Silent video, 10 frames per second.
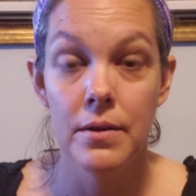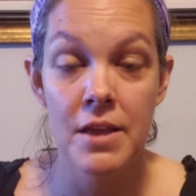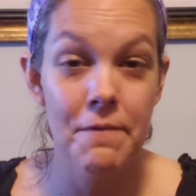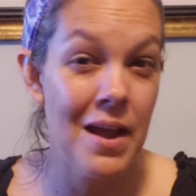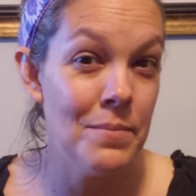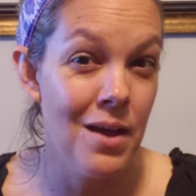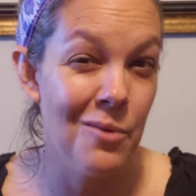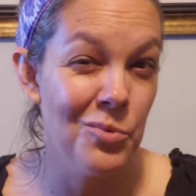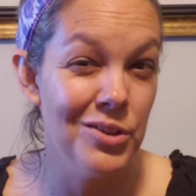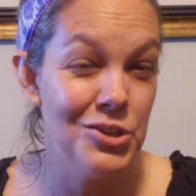if I'm
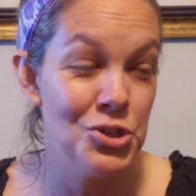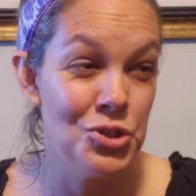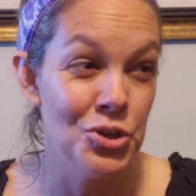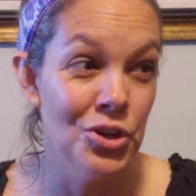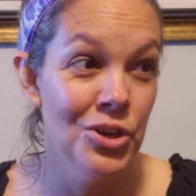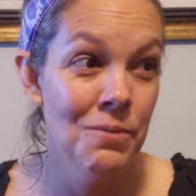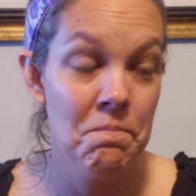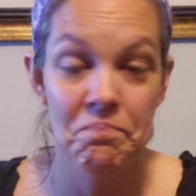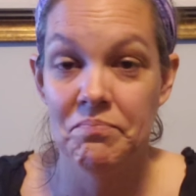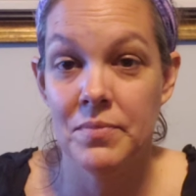not really sure.
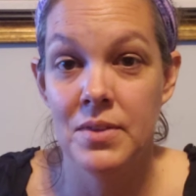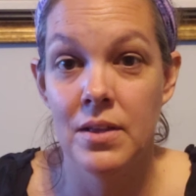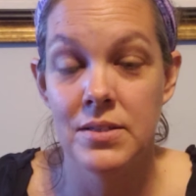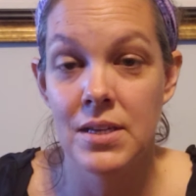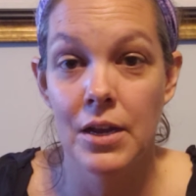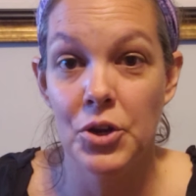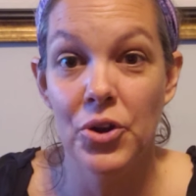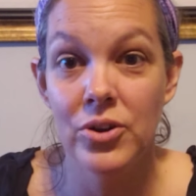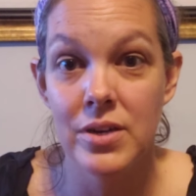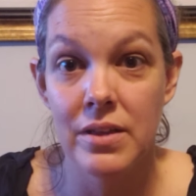That's not going to
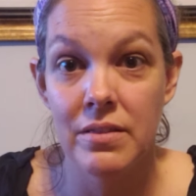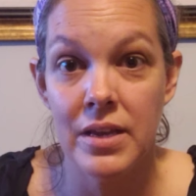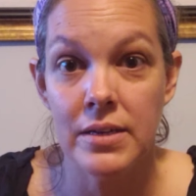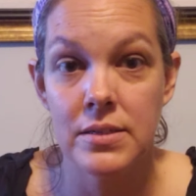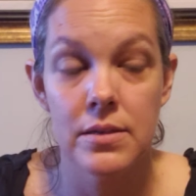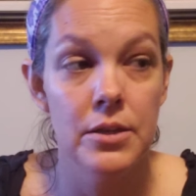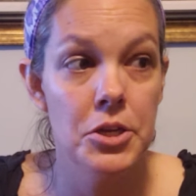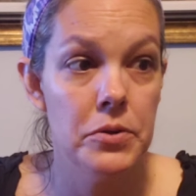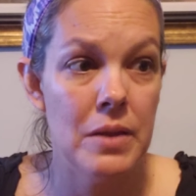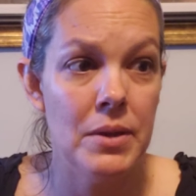hurt anything to, you
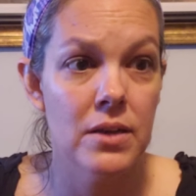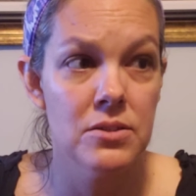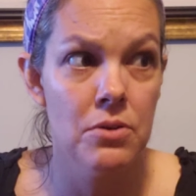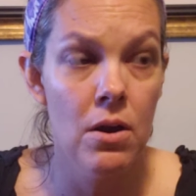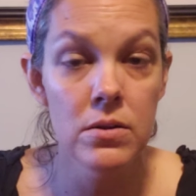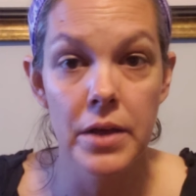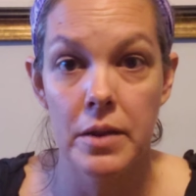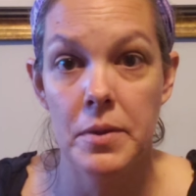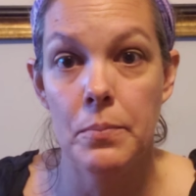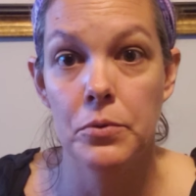know what I mean? Because there are a lot
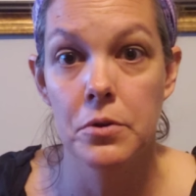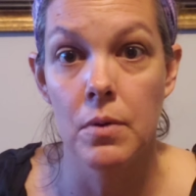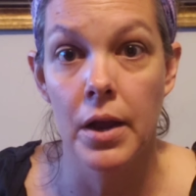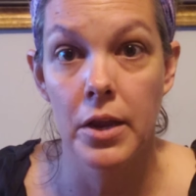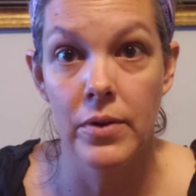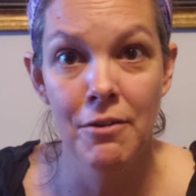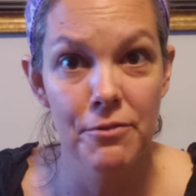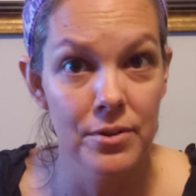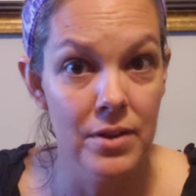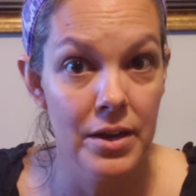of people who are walking around
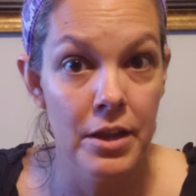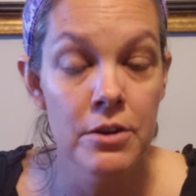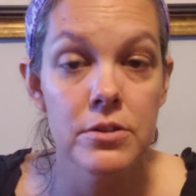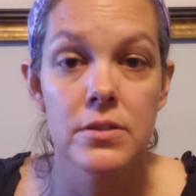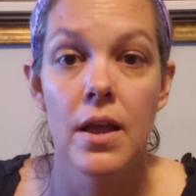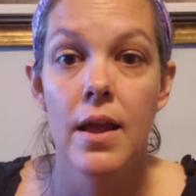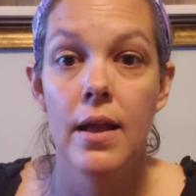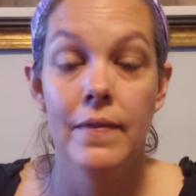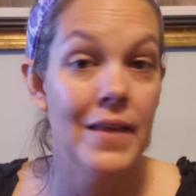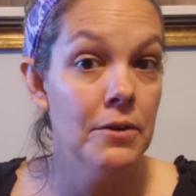for a lot of years.
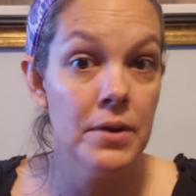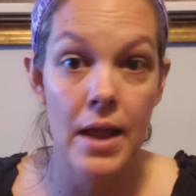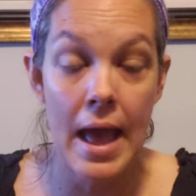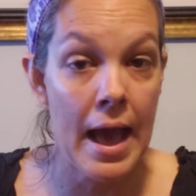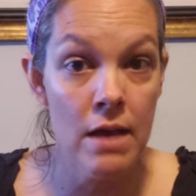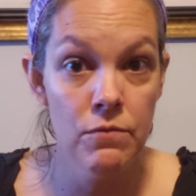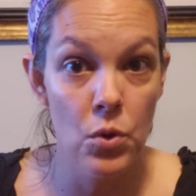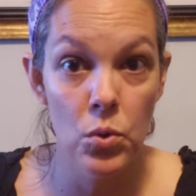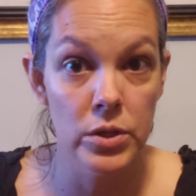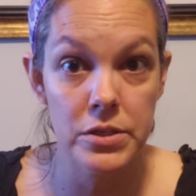They don't have the
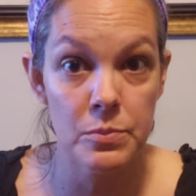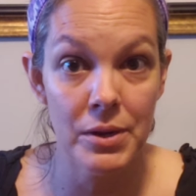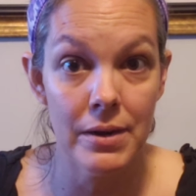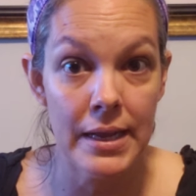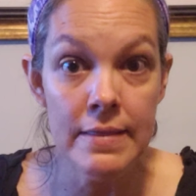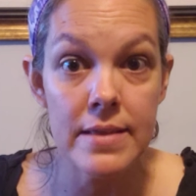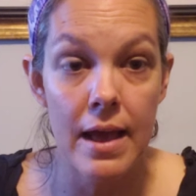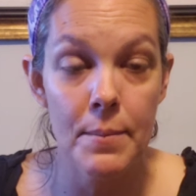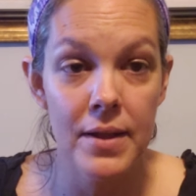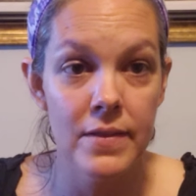Holy Spirit in
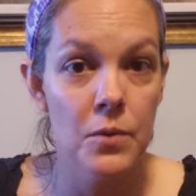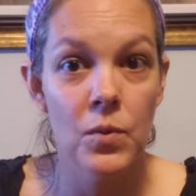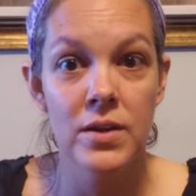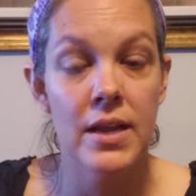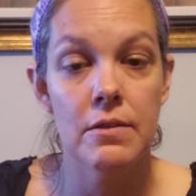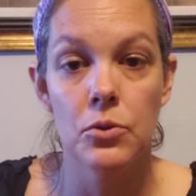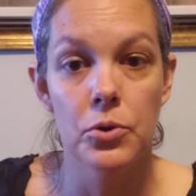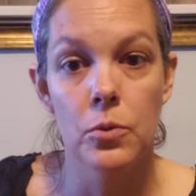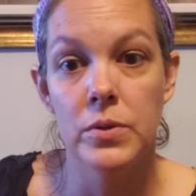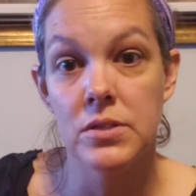them. And then one day the
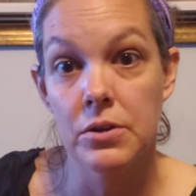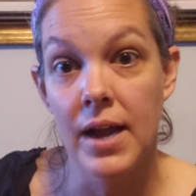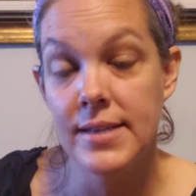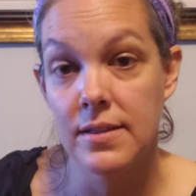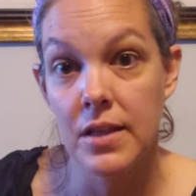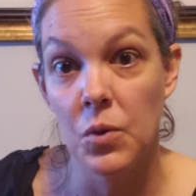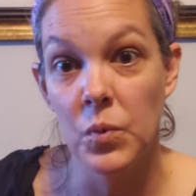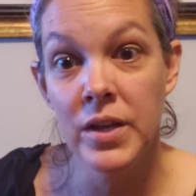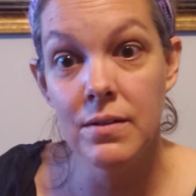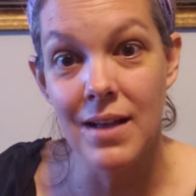Lord opens their eyes and they
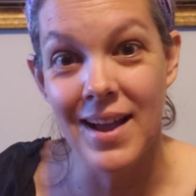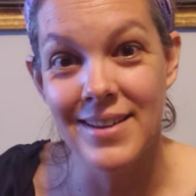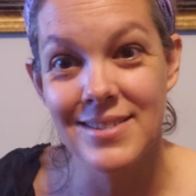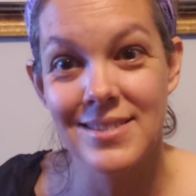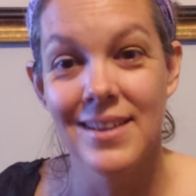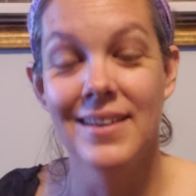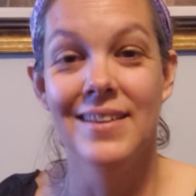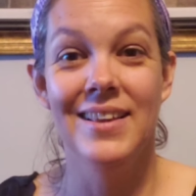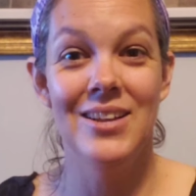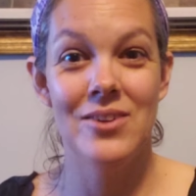realize,
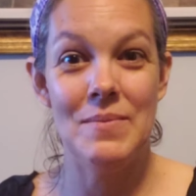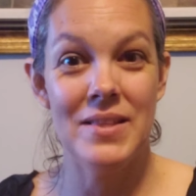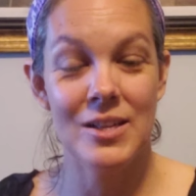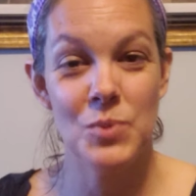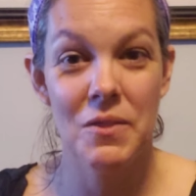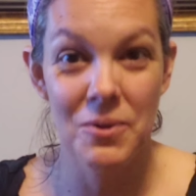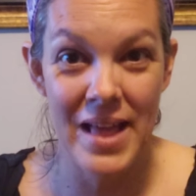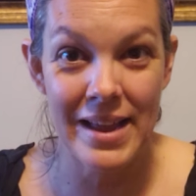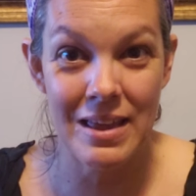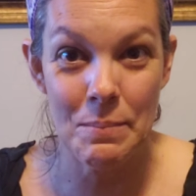you know what I mean? That's why they're
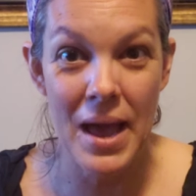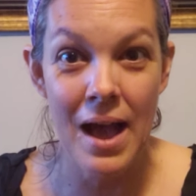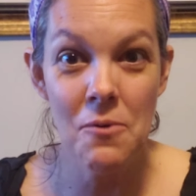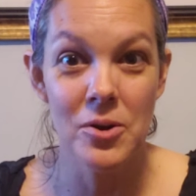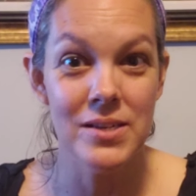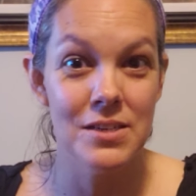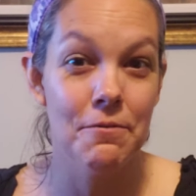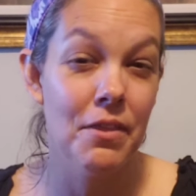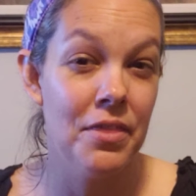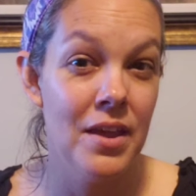lacking power in
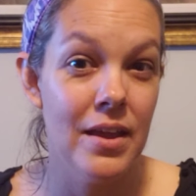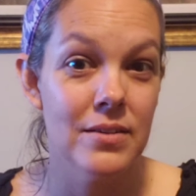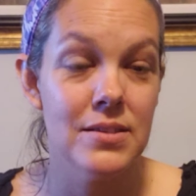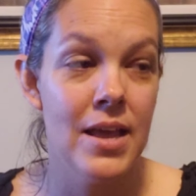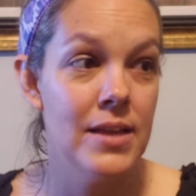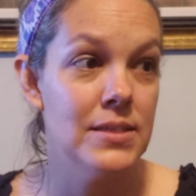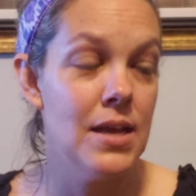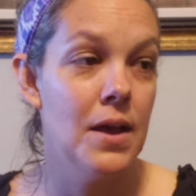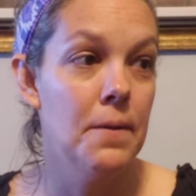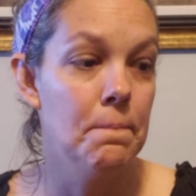different things. And
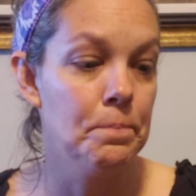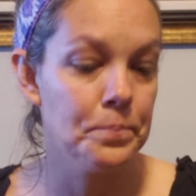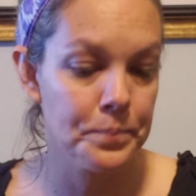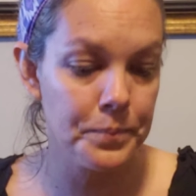um,